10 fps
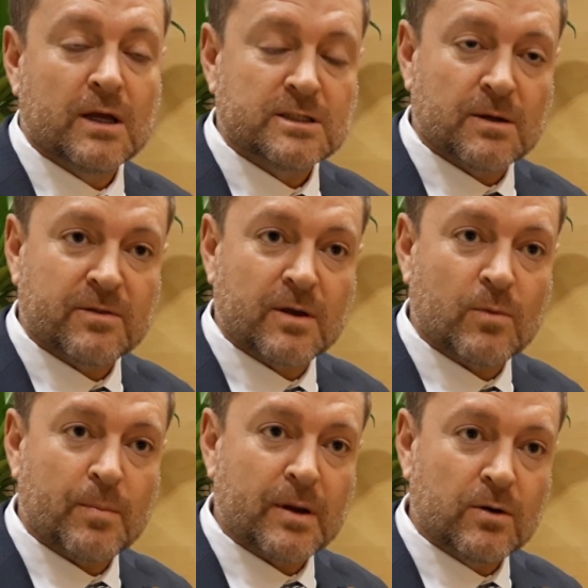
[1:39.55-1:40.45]
So I think
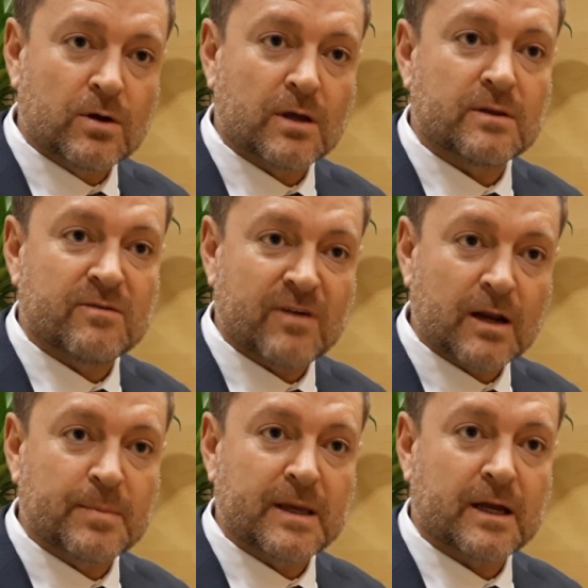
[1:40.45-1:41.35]
when we look at
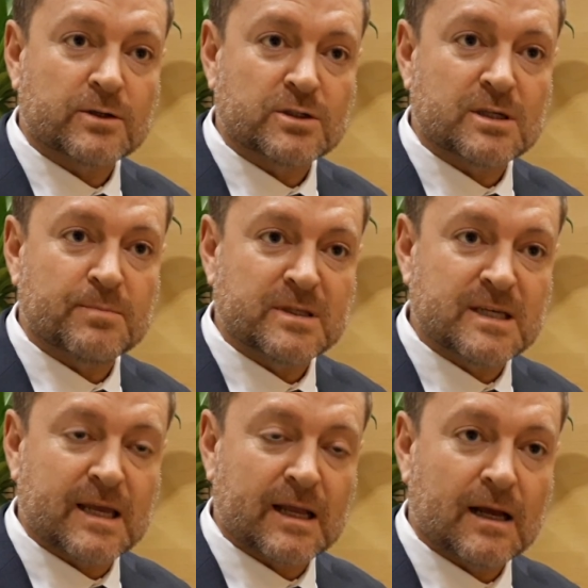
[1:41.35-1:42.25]
developing countries in
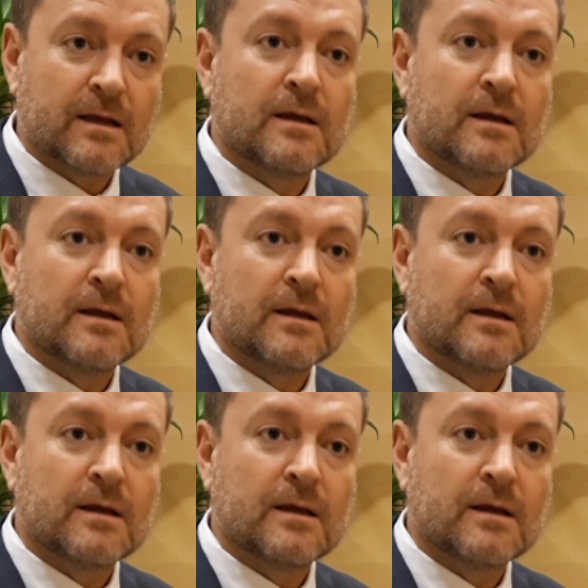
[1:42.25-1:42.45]
particular,